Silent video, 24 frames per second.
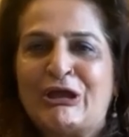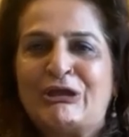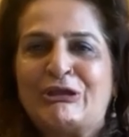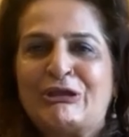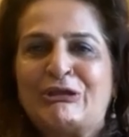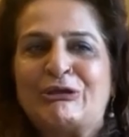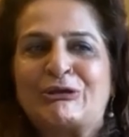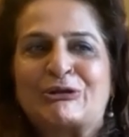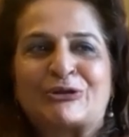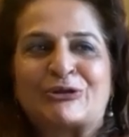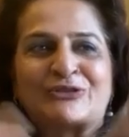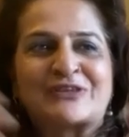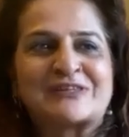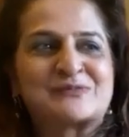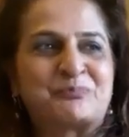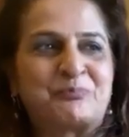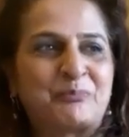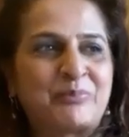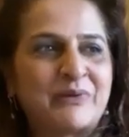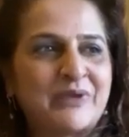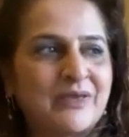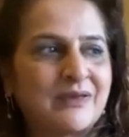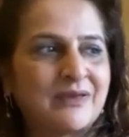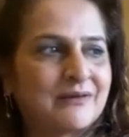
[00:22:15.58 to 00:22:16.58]
you know, this
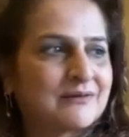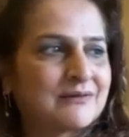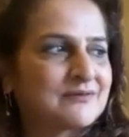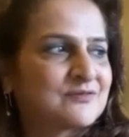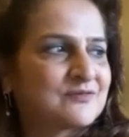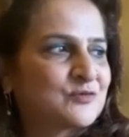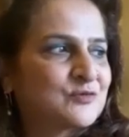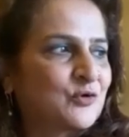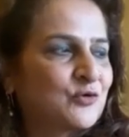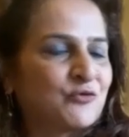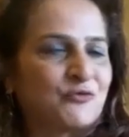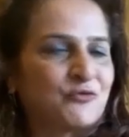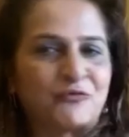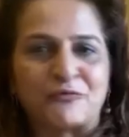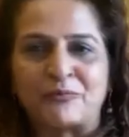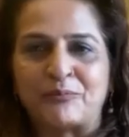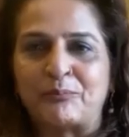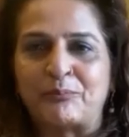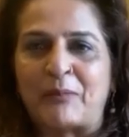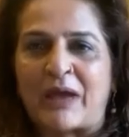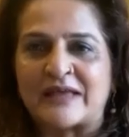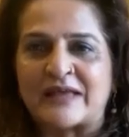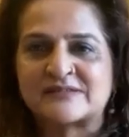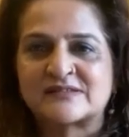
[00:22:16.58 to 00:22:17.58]
big sort of
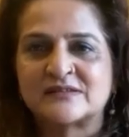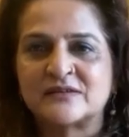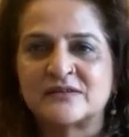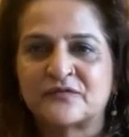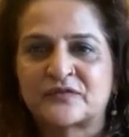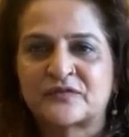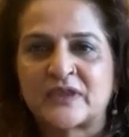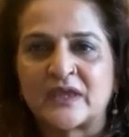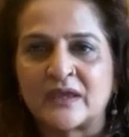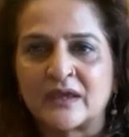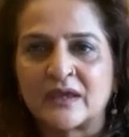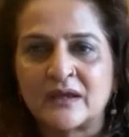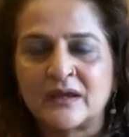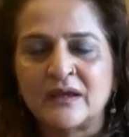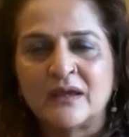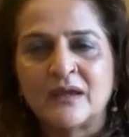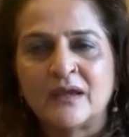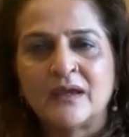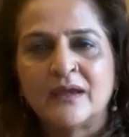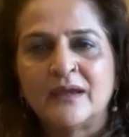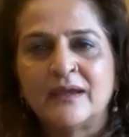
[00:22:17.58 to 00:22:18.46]
massive thing.